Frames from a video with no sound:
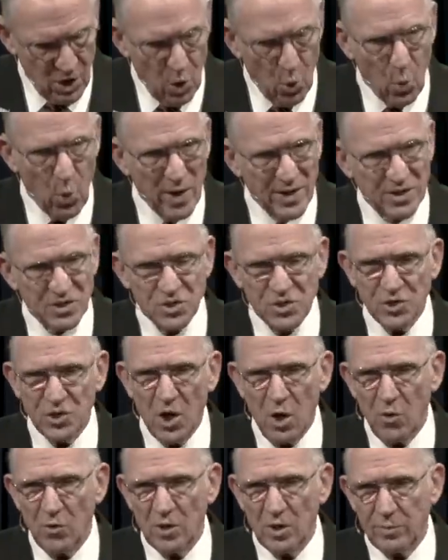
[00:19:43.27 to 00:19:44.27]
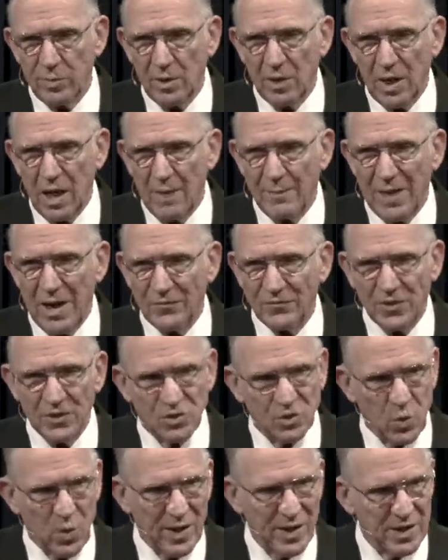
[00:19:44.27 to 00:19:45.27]
What is notable about the
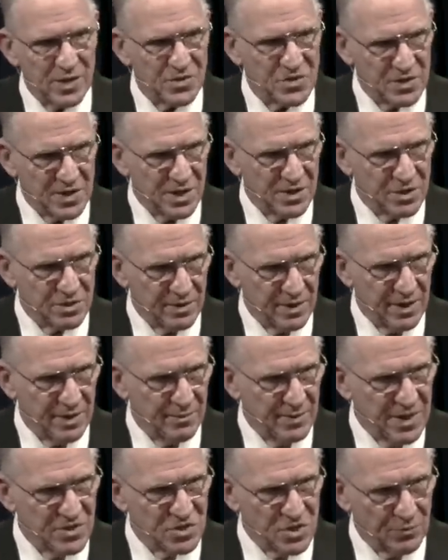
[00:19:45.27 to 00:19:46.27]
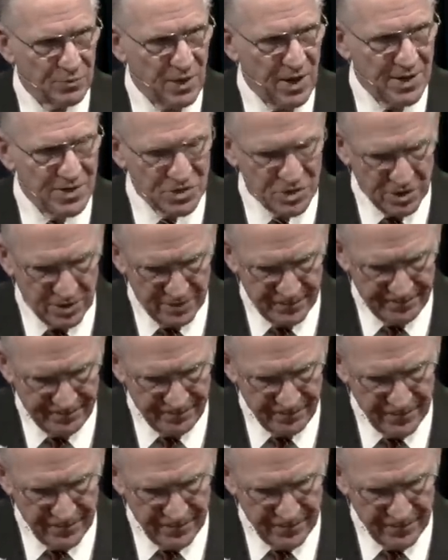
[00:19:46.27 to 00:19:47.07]
20th century, it may surprise you,